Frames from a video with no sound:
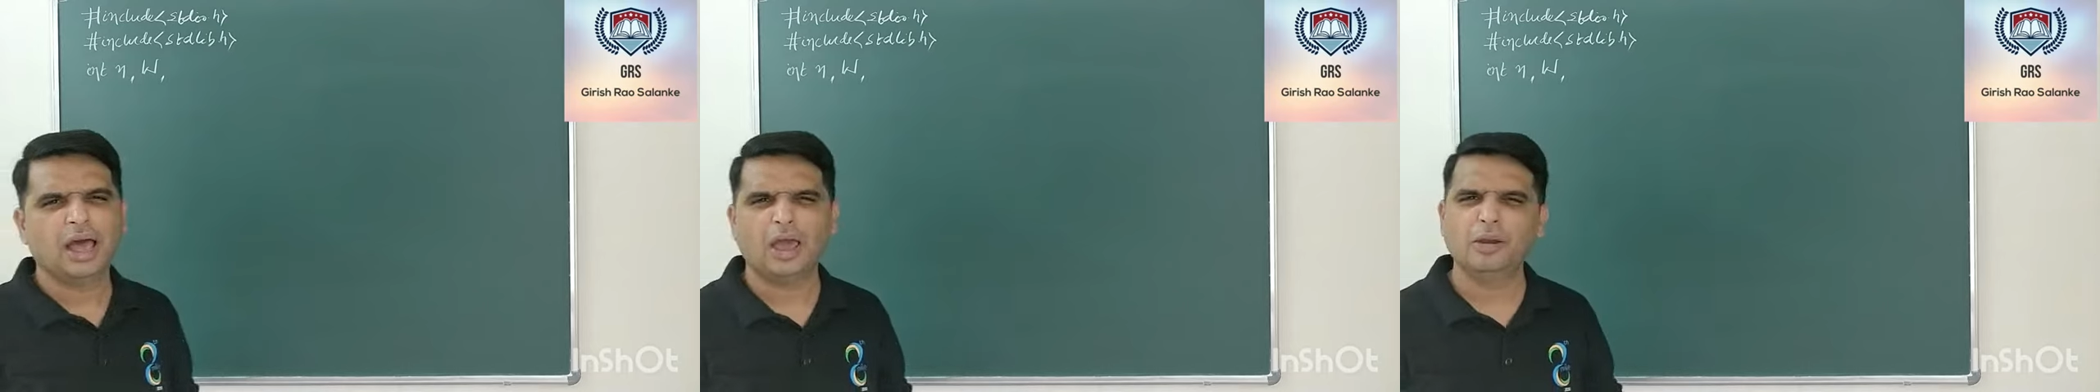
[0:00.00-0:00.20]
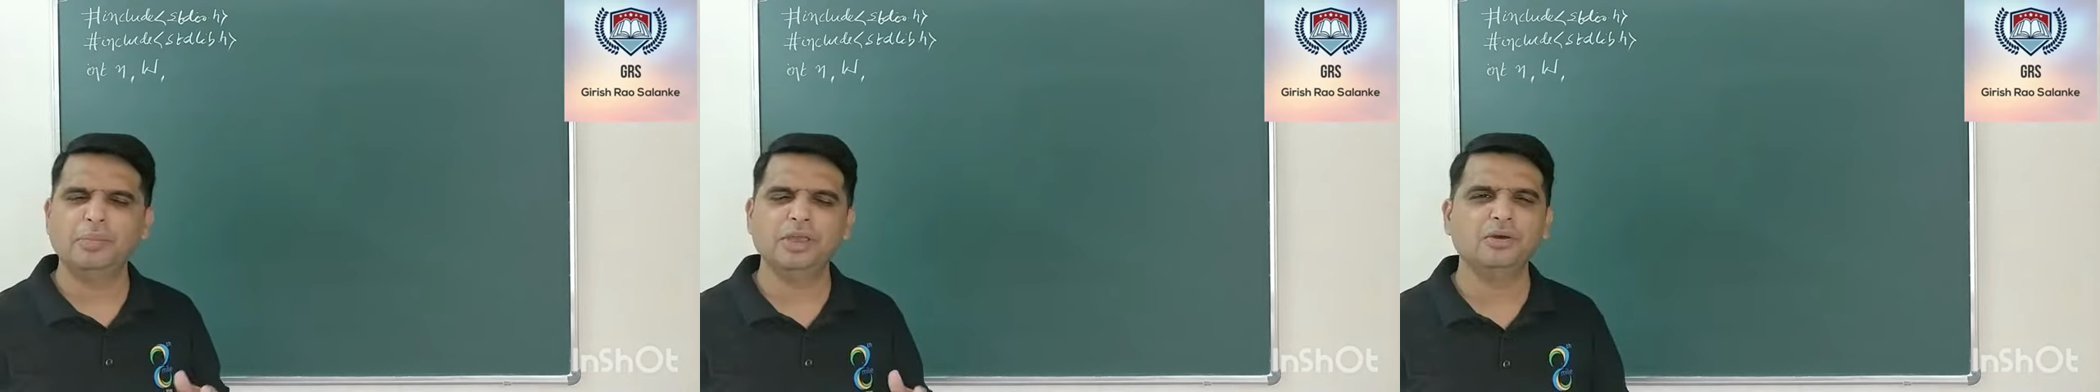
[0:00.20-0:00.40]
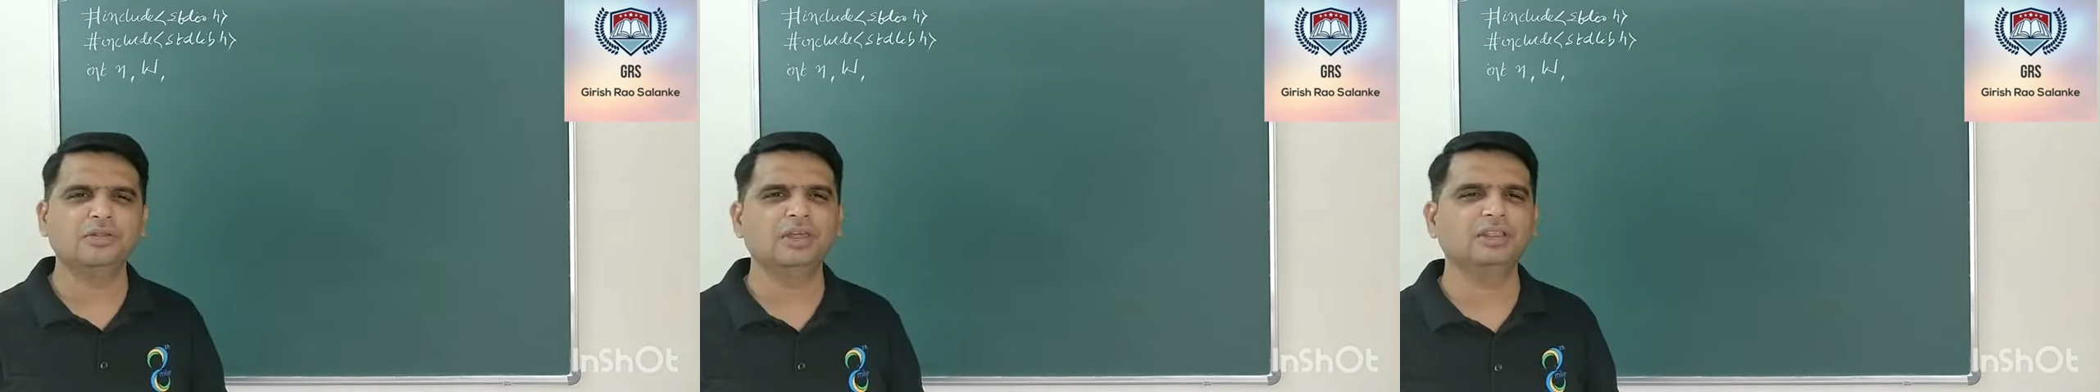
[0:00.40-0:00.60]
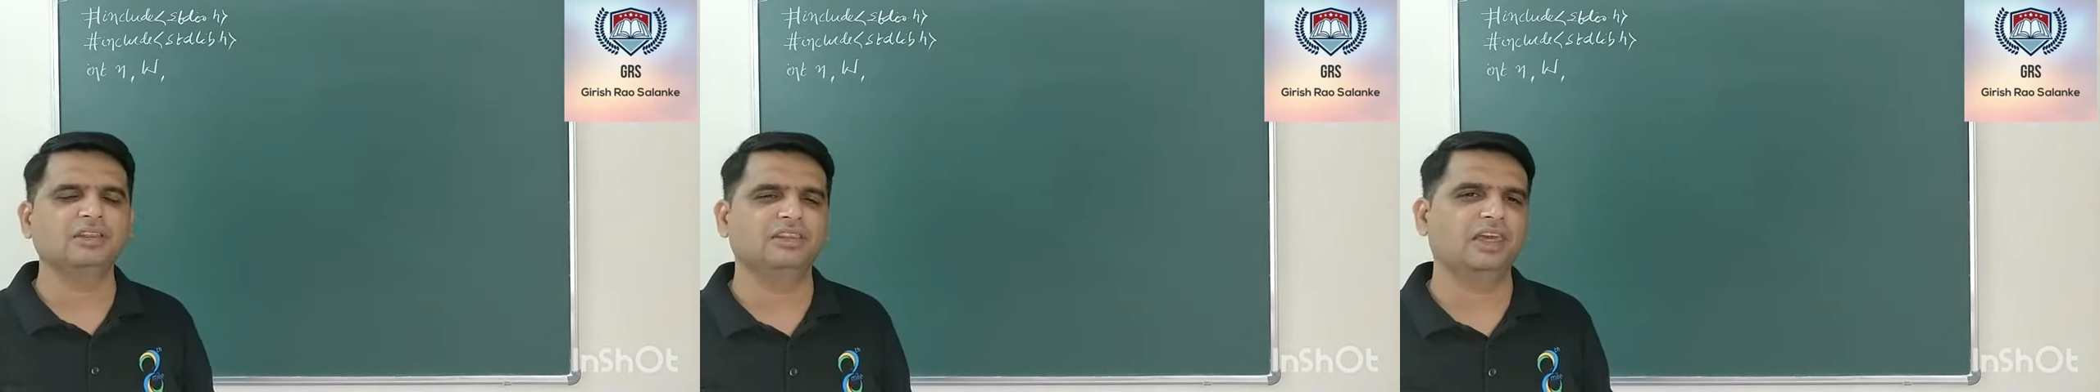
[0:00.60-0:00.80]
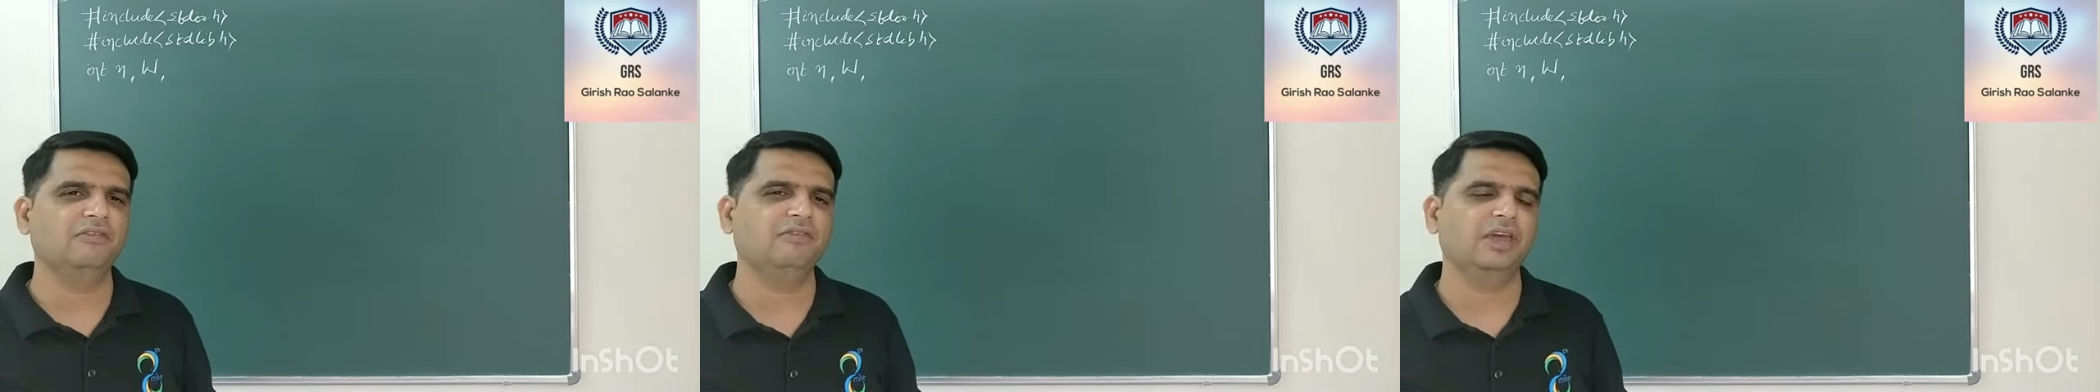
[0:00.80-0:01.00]
I will be using the
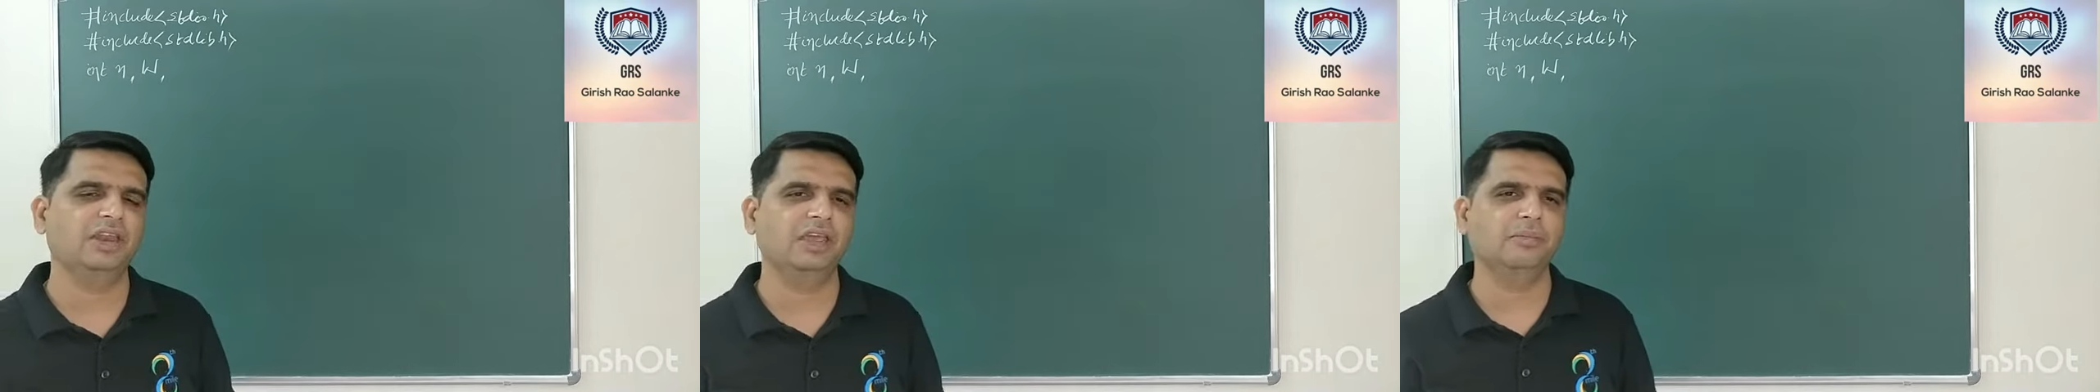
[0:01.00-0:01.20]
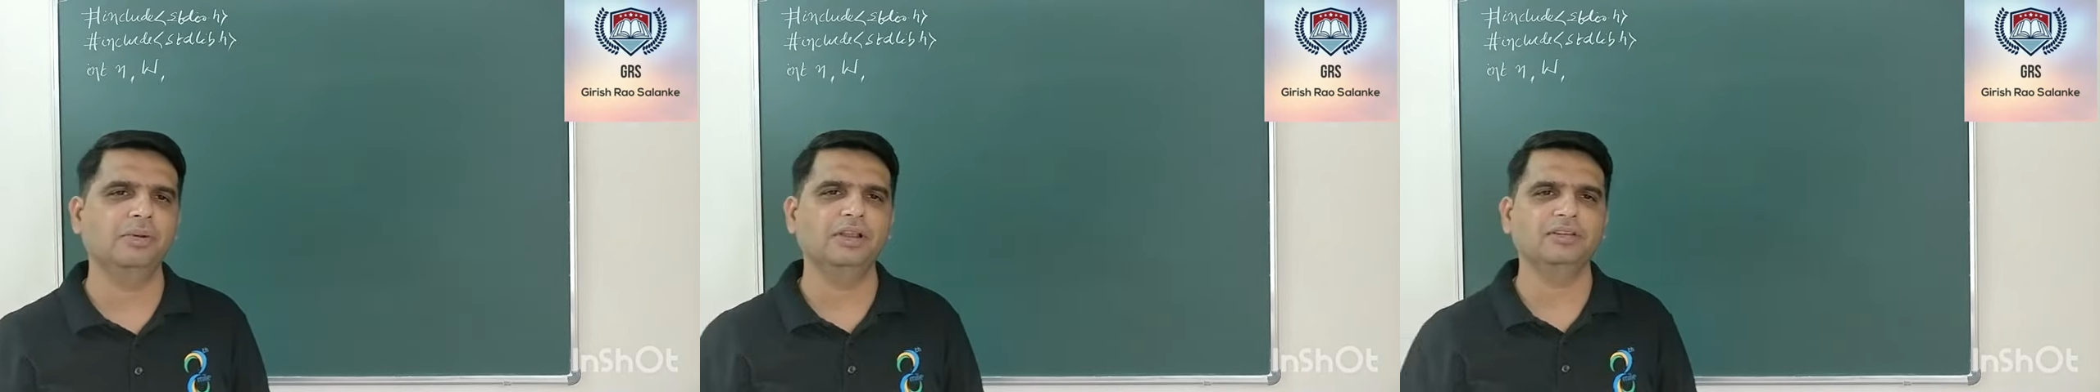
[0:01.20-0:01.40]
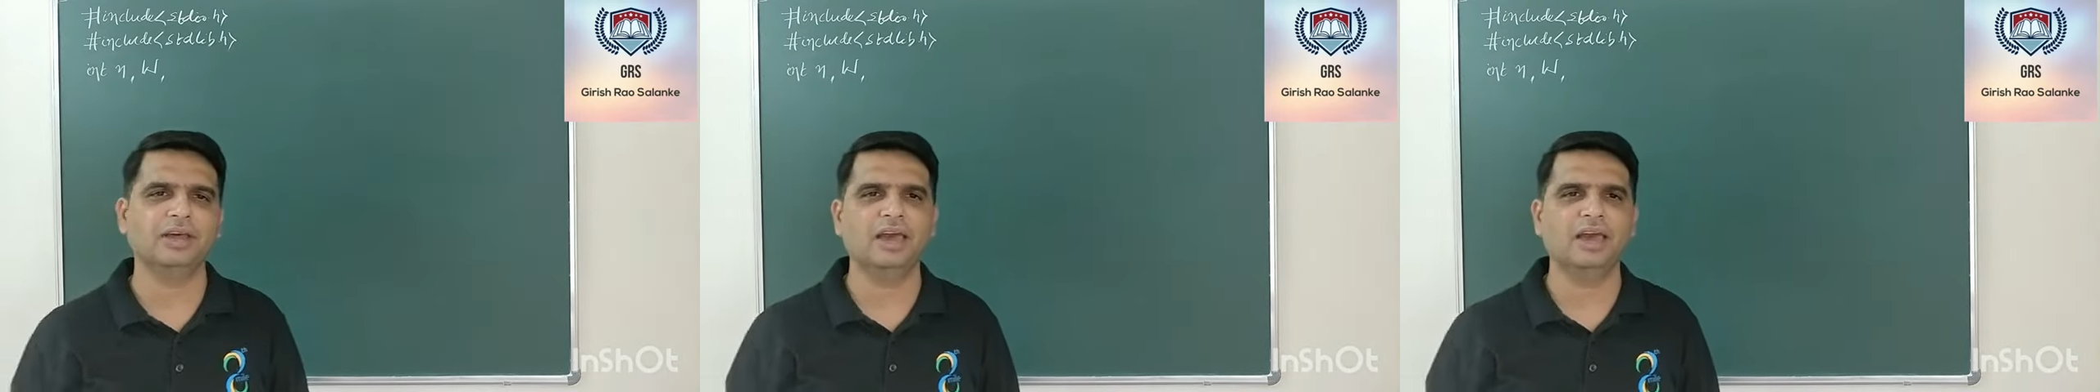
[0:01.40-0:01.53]
same variables